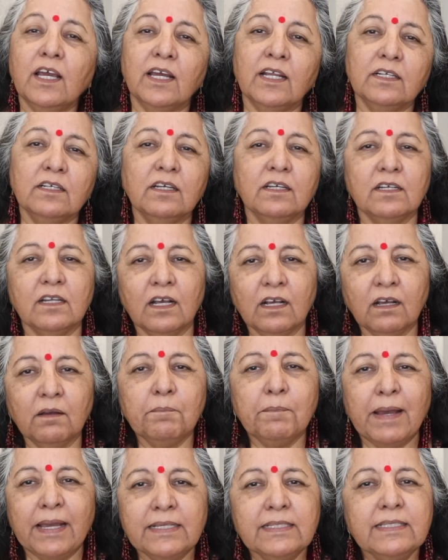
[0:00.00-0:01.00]
and
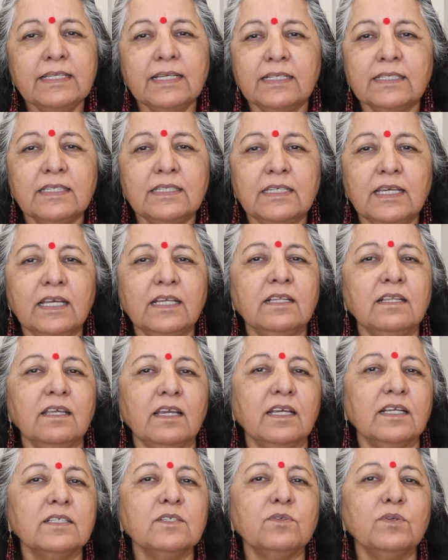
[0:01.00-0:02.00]
by 16th,
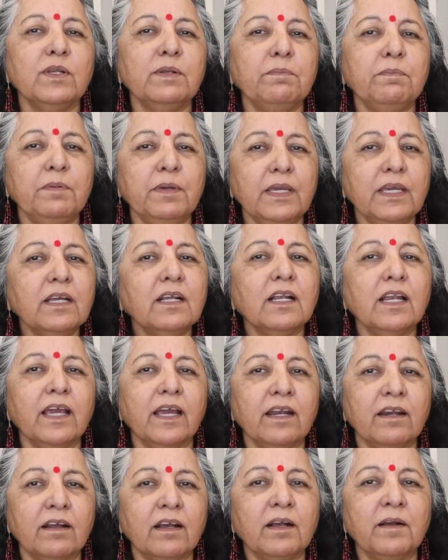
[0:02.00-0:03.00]
things will be
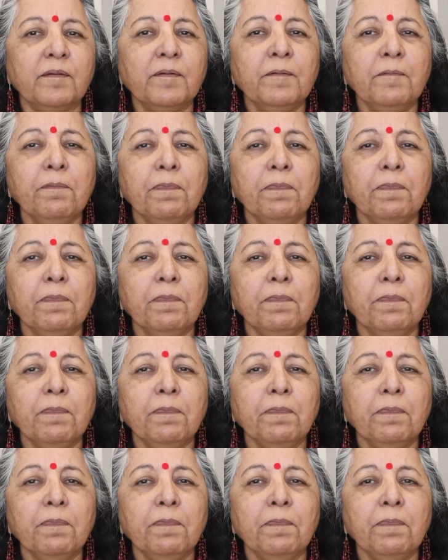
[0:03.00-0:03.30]
clearer.